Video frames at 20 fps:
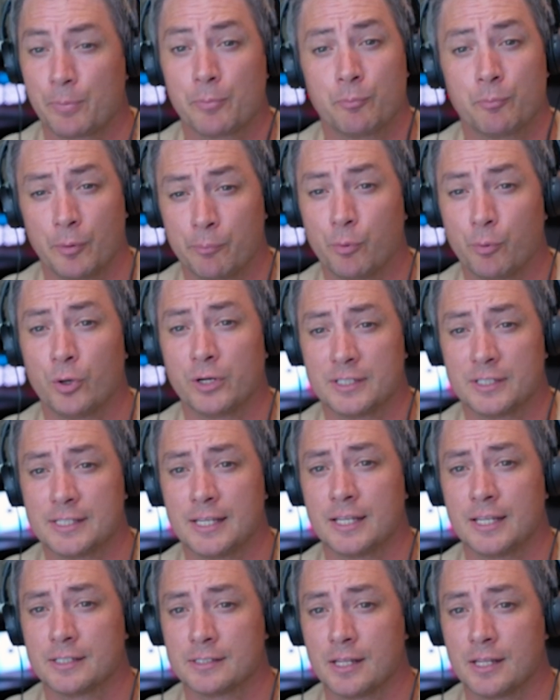but boy, does he
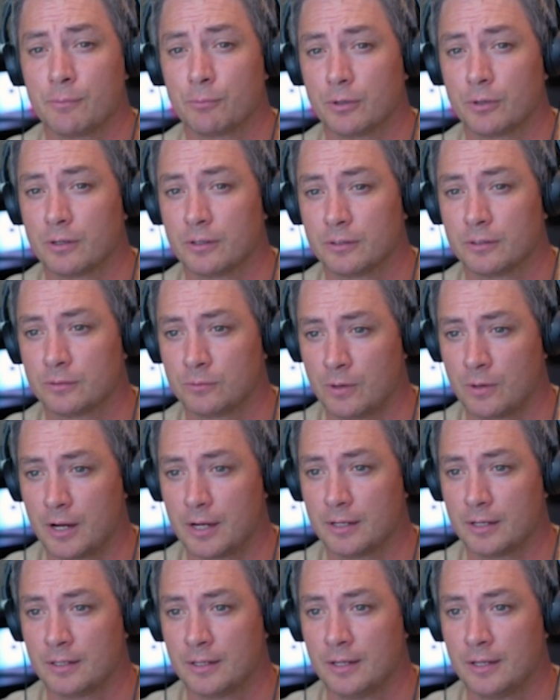hit his number, right?